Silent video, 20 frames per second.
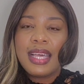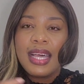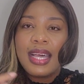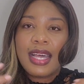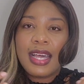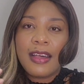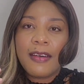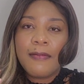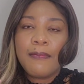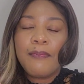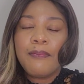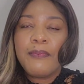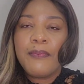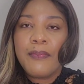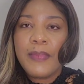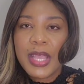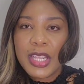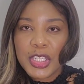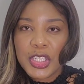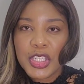the
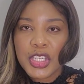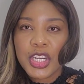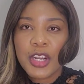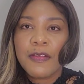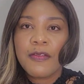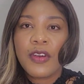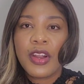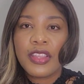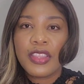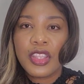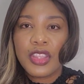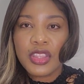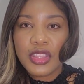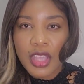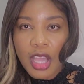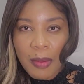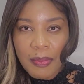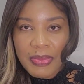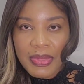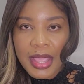picture for the
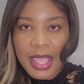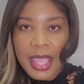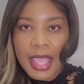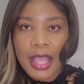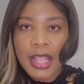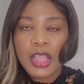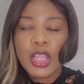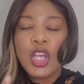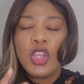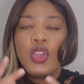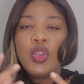thumbnail,